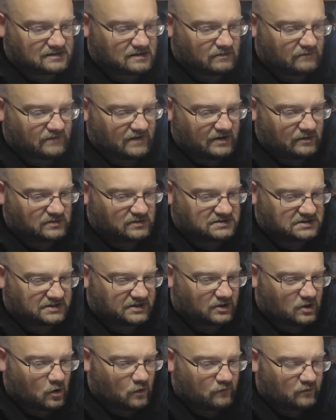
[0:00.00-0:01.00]
to find out it was a
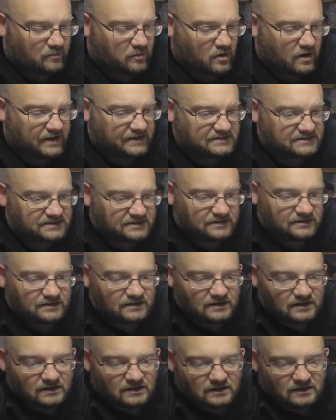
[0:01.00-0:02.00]
little overpriced
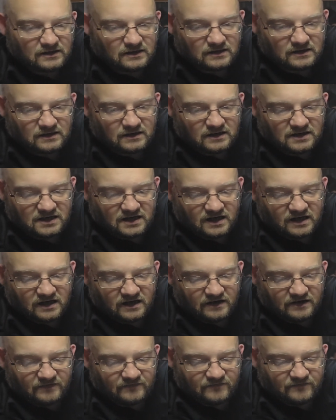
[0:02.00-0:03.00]

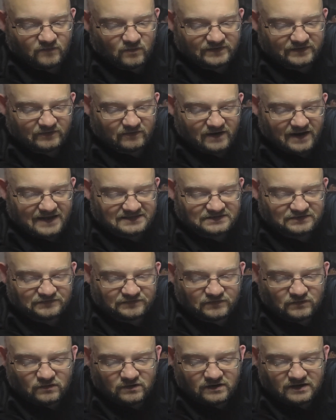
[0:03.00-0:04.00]
for what they were asking
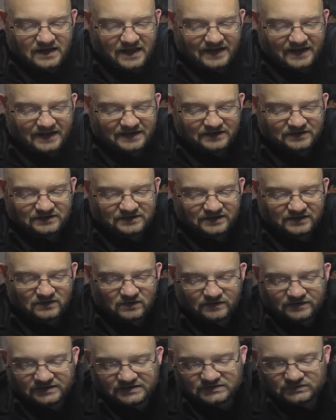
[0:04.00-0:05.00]
for it. I got a good deal
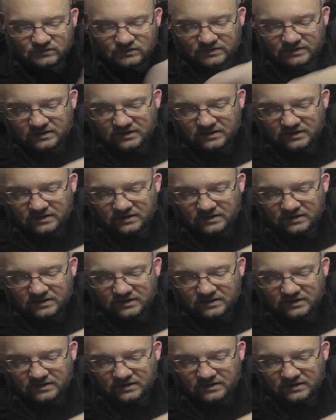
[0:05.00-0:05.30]
on this one.